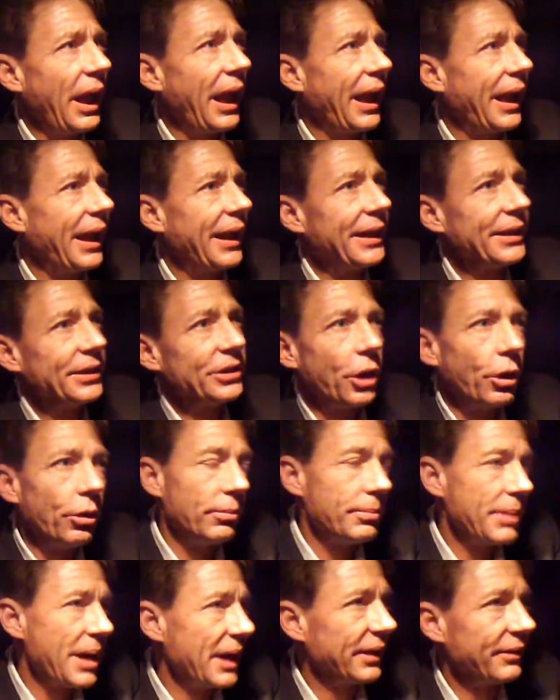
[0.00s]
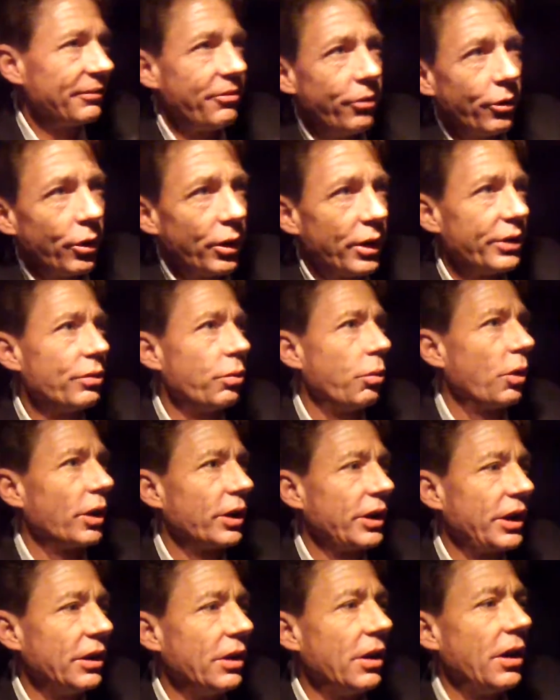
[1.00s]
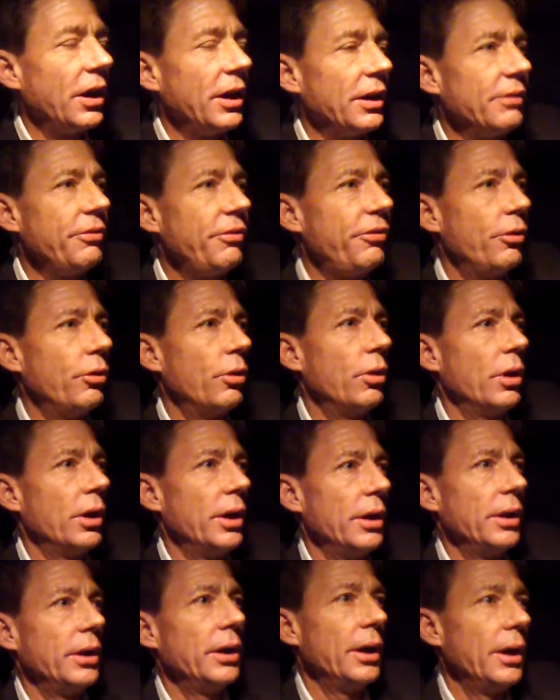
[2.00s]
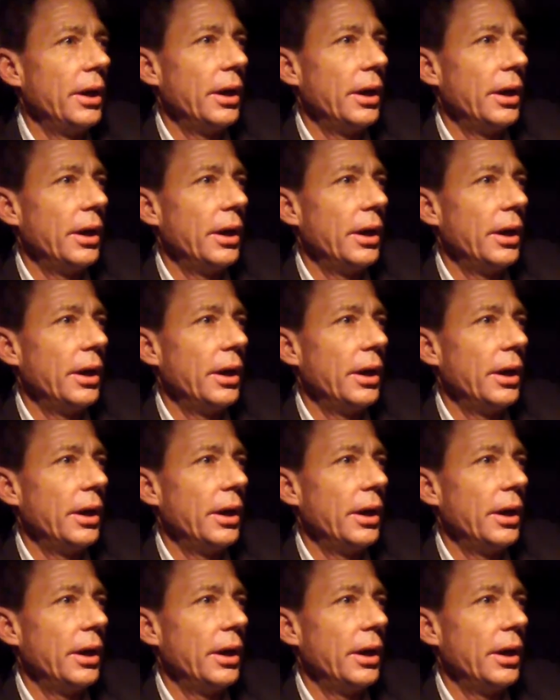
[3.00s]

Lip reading: and going back and forth working on for